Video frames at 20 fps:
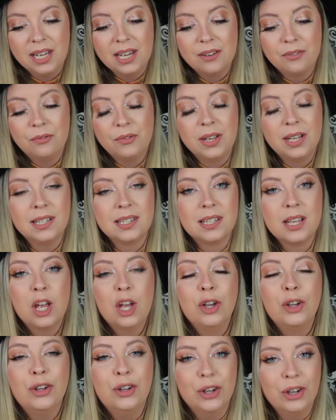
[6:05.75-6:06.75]
if it's
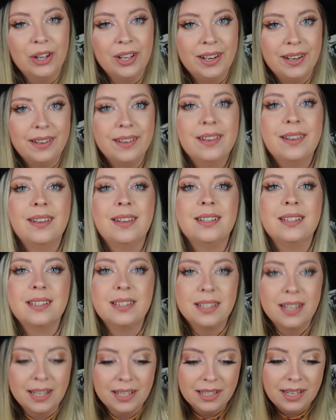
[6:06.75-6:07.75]
good
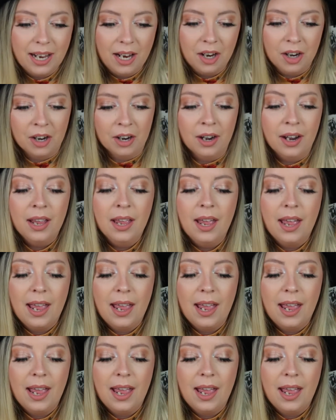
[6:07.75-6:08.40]
skincare.